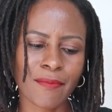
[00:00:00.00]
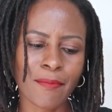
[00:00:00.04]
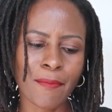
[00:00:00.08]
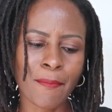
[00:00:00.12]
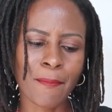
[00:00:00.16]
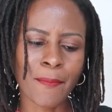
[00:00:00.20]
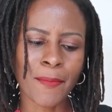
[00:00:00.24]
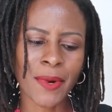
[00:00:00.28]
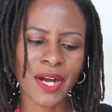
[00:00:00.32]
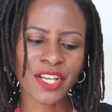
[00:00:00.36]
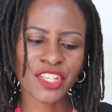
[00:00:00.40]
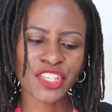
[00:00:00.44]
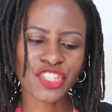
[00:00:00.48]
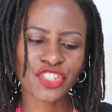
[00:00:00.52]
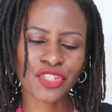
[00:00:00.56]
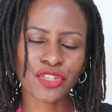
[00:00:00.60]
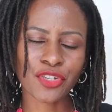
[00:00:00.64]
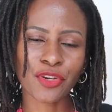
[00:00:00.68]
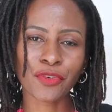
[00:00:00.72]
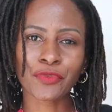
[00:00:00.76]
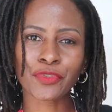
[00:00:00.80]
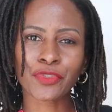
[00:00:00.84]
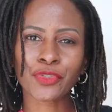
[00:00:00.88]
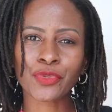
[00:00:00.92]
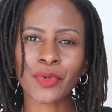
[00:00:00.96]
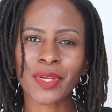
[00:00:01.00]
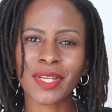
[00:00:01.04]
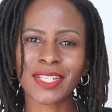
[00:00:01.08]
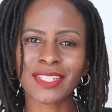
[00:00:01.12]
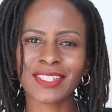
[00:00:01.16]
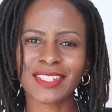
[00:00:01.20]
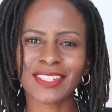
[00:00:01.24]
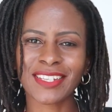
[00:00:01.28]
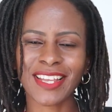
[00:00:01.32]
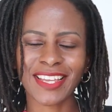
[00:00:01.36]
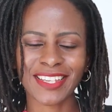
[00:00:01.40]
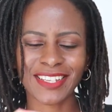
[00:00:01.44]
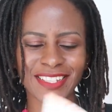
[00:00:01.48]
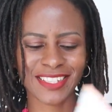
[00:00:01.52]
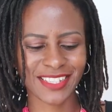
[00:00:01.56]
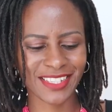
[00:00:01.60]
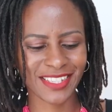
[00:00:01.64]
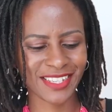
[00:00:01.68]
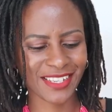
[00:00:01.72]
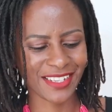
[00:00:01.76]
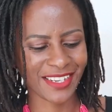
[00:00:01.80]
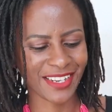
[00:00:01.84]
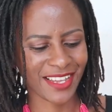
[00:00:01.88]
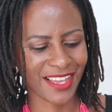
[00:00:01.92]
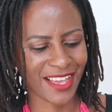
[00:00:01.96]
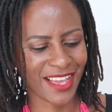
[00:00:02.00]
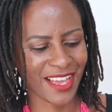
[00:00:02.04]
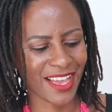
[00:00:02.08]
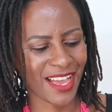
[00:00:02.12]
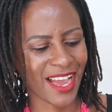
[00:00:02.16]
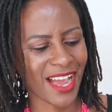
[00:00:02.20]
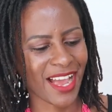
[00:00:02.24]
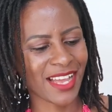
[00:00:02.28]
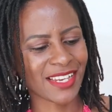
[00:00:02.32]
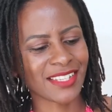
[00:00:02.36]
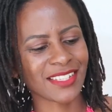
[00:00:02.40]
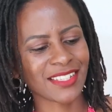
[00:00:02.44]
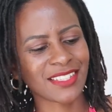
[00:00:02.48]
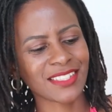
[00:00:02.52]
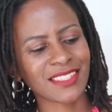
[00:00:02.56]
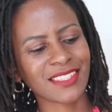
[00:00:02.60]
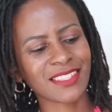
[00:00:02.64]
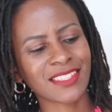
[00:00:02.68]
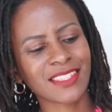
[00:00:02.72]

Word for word: March of 2019 and it's,